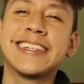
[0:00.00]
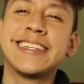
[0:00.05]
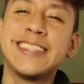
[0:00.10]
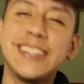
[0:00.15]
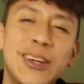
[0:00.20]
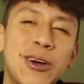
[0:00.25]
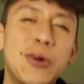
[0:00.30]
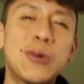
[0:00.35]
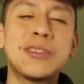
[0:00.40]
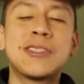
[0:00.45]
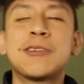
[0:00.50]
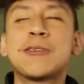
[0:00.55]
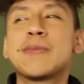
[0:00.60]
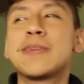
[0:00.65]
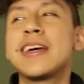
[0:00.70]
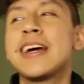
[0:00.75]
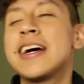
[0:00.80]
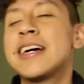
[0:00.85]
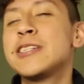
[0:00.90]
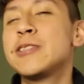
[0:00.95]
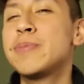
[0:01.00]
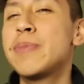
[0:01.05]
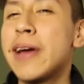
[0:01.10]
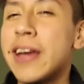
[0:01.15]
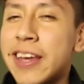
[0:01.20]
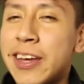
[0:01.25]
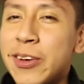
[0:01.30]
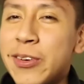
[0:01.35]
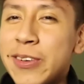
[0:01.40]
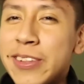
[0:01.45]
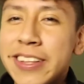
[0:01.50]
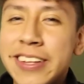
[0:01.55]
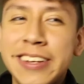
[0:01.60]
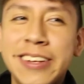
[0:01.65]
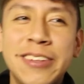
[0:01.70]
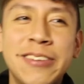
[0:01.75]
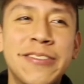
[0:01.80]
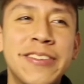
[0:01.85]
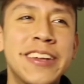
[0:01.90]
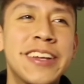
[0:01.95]
Yo, what's up guys? Back here with
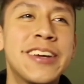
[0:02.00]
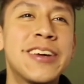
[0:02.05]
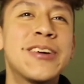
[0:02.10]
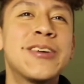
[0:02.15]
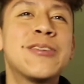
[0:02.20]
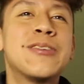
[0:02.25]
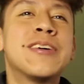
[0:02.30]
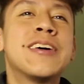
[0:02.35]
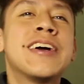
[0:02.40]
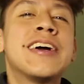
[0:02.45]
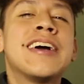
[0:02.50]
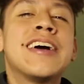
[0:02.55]
another video.